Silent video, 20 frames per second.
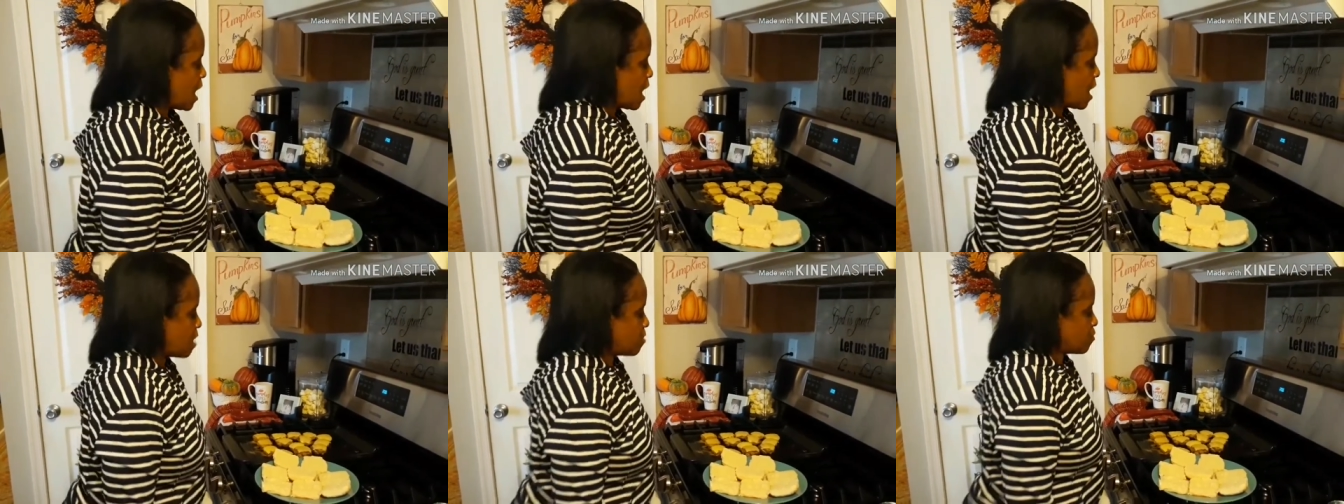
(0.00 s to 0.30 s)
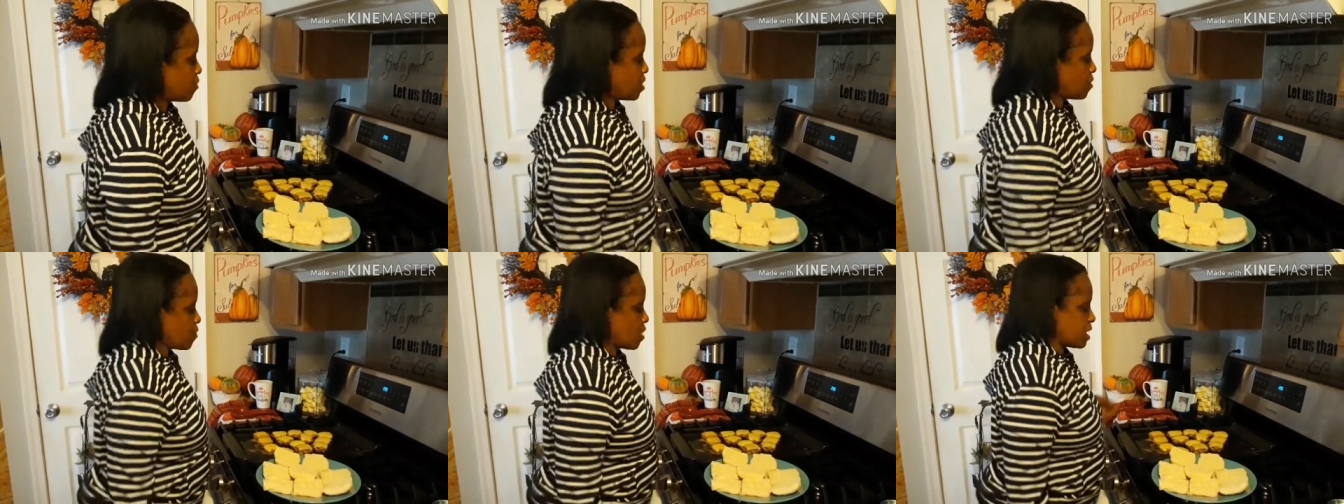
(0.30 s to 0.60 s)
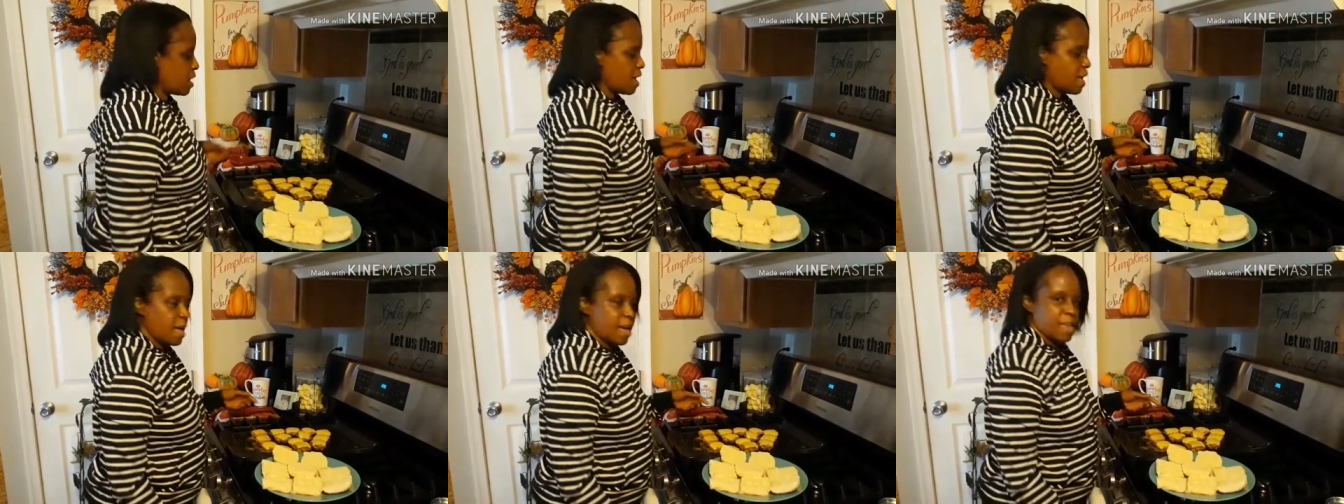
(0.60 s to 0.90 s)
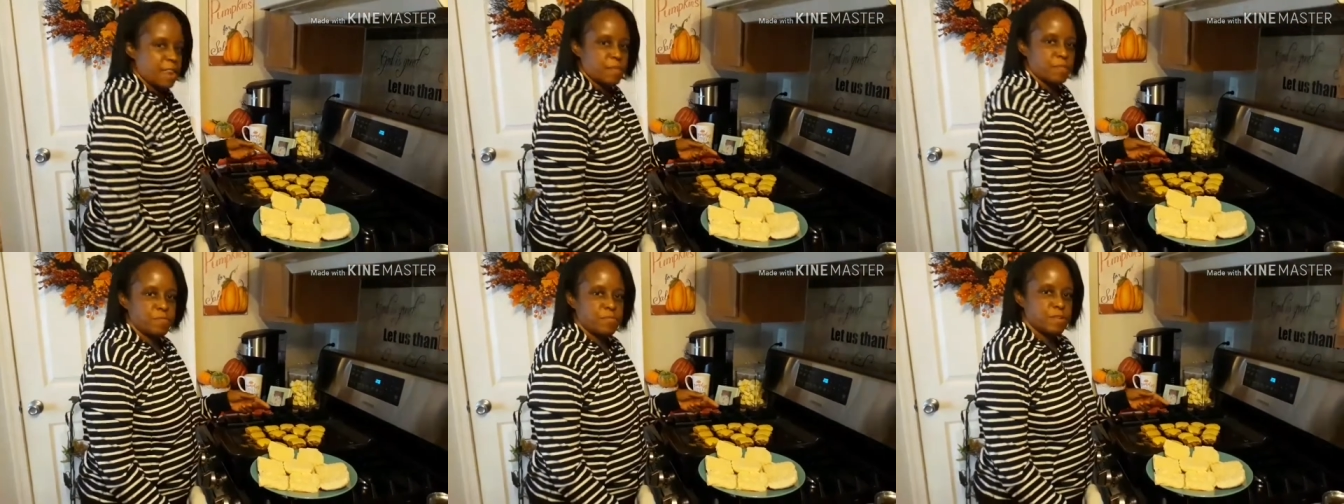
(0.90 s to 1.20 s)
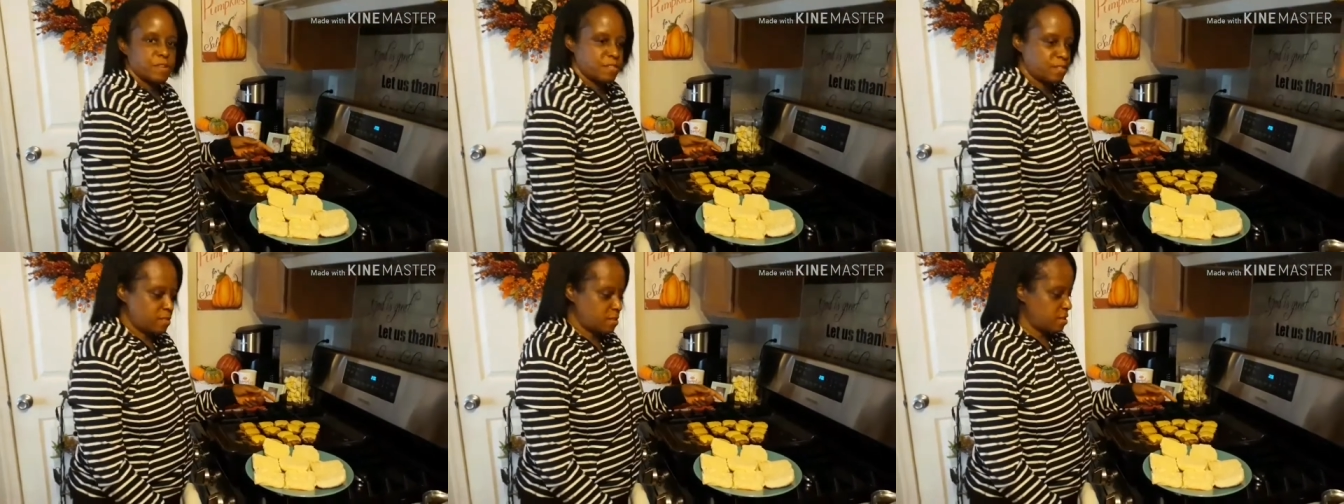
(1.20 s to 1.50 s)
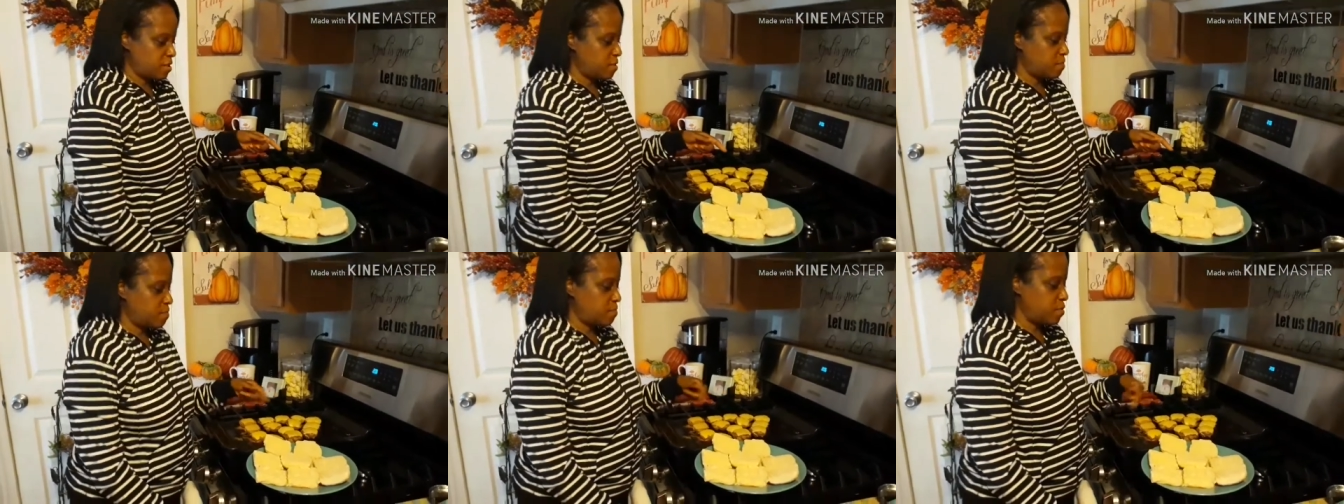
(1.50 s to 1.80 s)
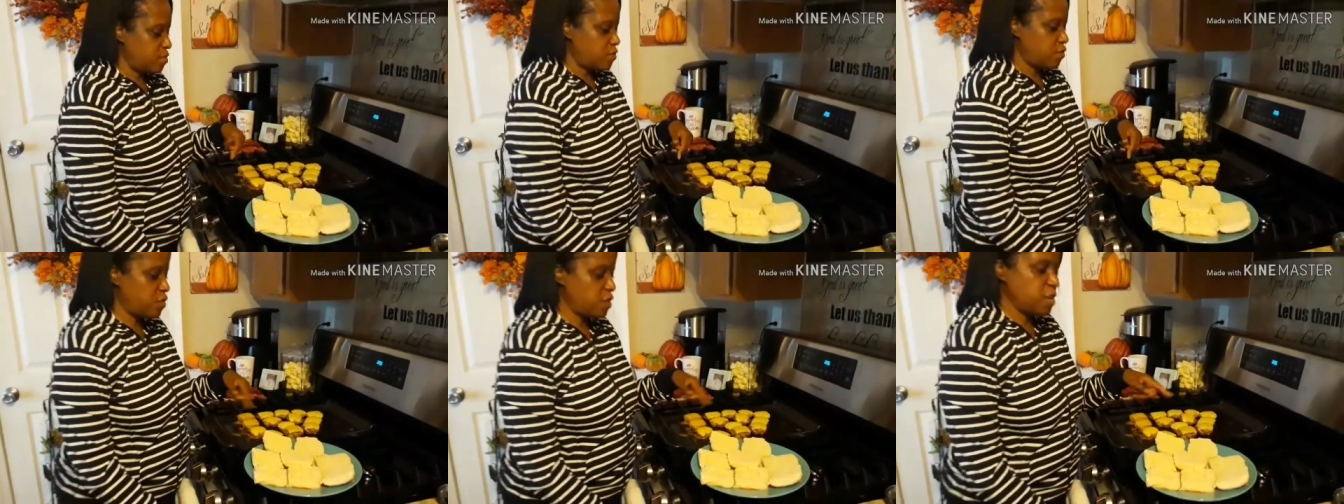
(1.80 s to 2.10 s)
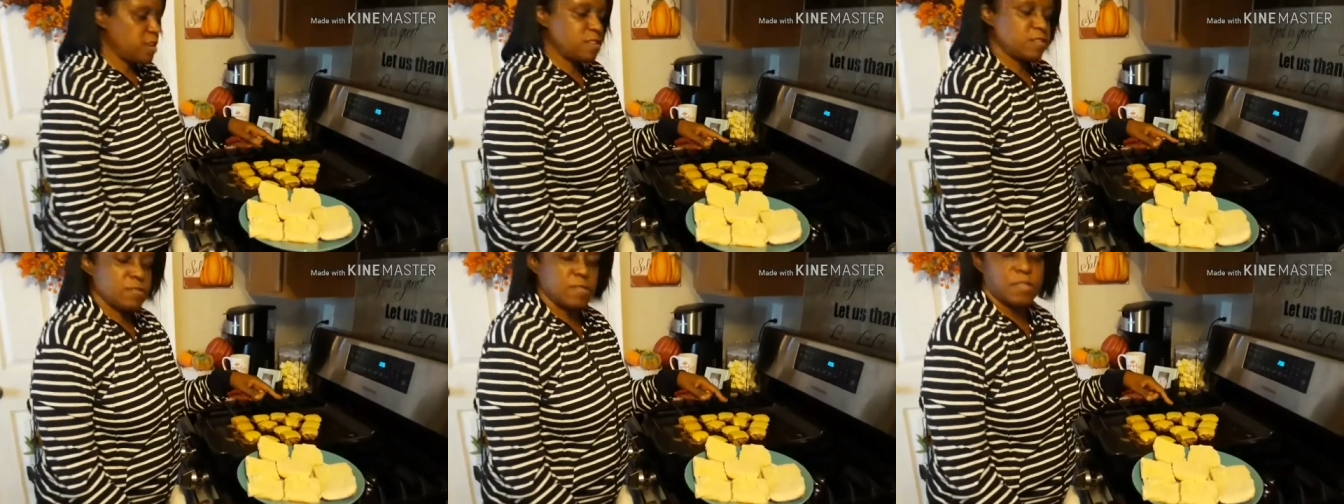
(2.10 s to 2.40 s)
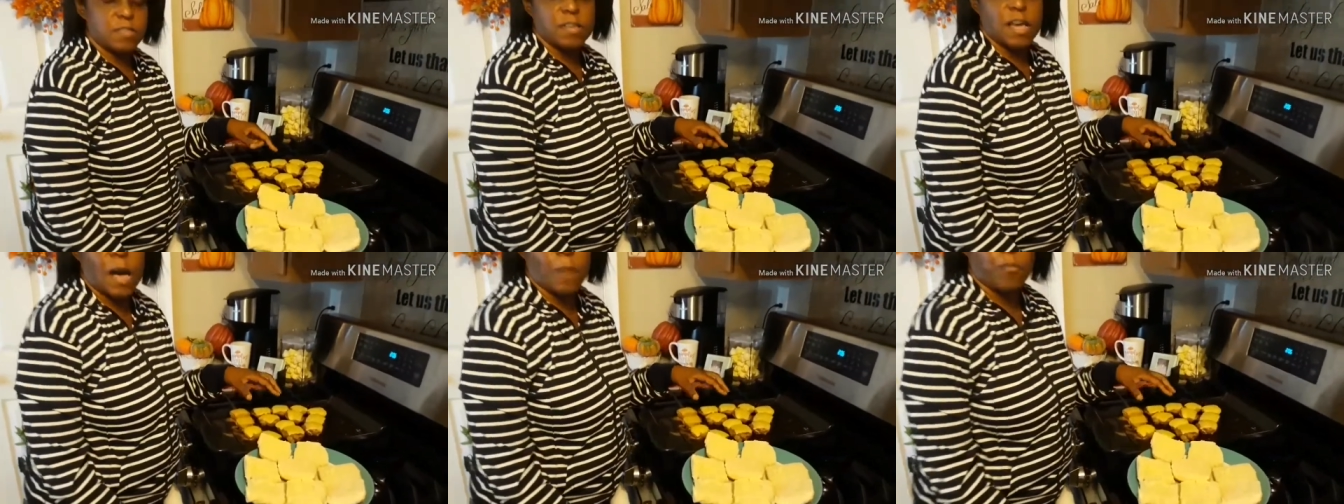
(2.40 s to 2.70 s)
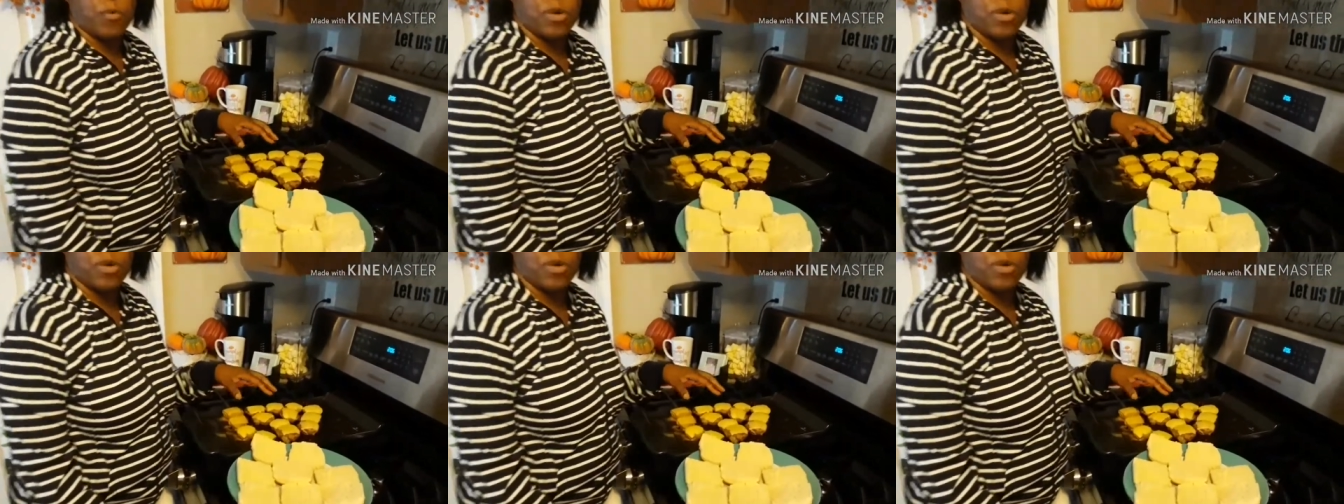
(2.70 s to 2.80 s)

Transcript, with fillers: and we went ahead and put the cheese on top.